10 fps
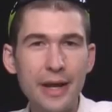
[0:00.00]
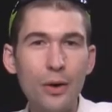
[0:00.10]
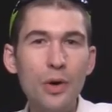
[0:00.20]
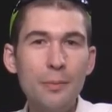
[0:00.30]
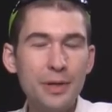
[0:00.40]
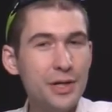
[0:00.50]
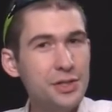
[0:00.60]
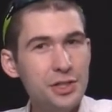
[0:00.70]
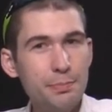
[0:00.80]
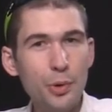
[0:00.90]
now. Because
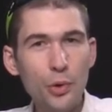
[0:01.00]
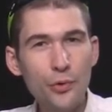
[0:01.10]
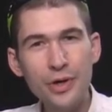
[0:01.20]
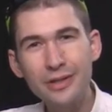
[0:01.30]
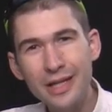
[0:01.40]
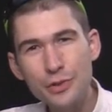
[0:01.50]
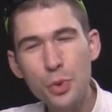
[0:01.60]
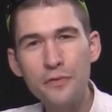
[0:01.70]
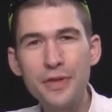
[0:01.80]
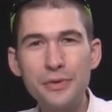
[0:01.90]
it's a Bulgari, let
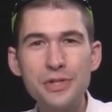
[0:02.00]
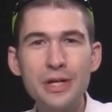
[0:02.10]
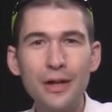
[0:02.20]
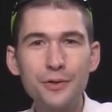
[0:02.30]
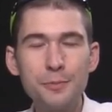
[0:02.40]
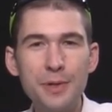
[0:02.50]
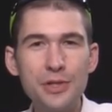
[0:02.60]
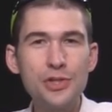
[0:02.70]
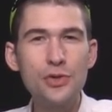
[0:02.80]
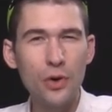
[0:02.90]
$12,000 be
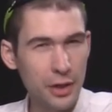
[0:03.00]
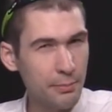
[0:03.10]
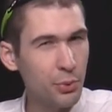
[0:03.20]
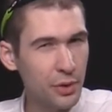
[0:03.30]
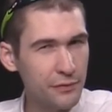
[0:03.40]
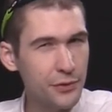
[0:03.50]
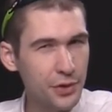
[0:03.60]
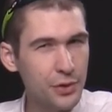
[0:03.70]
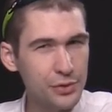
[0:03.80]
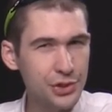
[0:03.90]
the starting point for
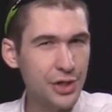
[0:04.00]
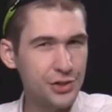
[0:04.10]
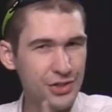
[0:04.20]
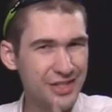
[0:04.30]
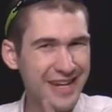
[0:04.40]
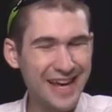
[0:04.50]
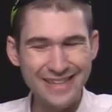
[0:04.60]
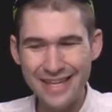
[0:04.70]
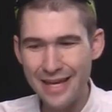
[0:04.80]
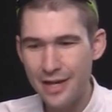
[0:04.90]
negotiations,
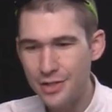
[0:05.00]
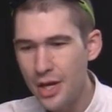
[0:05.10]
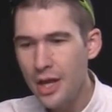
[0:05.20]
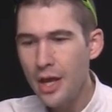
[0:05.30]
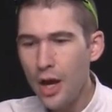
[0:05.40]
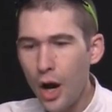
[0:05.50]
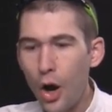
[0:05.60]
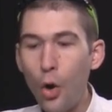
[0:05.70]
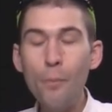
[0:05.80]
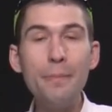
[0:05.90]
not the end.
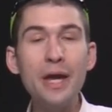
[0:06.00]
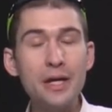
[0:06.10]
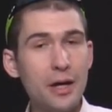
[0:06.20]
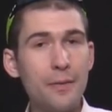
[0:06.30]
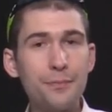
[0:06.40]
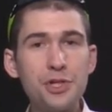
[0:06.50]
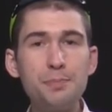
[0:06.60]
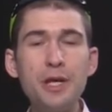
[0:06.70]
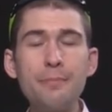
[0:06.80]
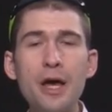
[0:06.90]
Omega, the
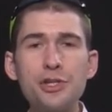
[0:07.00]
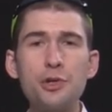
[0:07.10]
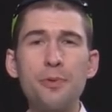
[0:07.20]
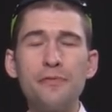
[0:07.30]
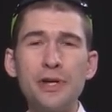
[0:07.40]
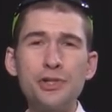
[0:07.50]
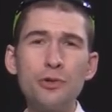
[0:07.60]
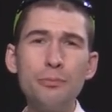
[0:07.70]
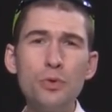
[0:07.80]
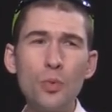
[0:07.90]
Speedmaster
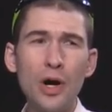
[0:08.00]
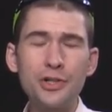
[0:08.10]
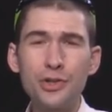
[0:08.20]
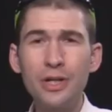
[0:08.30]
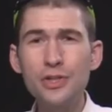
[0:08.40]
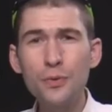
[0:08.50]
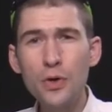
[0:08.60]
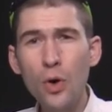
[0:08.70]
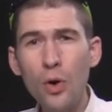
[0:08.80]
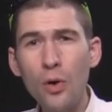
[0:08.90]
Professional Moonwatch. Let's
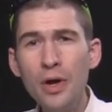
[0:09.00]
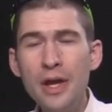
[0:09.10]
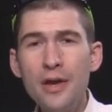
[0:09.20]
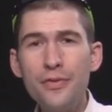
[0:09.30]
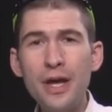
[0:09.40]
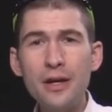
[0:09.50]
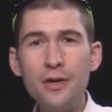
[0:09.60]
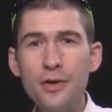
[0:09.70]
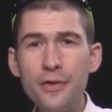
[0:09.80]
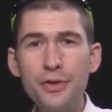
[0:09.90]
recall that
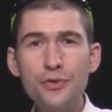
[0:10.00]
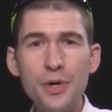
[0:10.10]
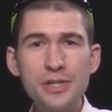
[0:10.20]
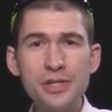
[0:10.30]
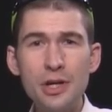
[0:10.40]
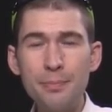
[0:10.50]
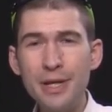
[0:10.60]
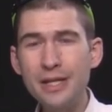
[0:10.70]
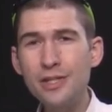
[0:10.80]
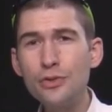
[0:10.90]
nothing dresses up
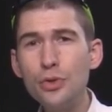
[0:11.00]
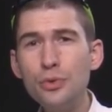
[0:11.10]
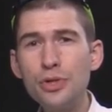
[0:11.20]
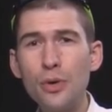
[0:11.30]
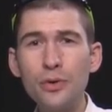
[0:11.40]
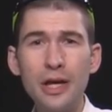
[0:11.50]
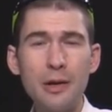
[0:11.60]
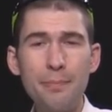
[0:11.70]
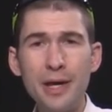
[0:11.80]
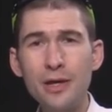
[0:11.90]
nice and two-tone like
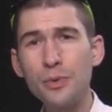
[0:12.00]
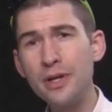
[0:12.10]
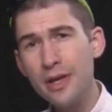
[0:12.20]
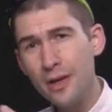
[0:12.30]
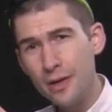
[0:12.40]
a penguin,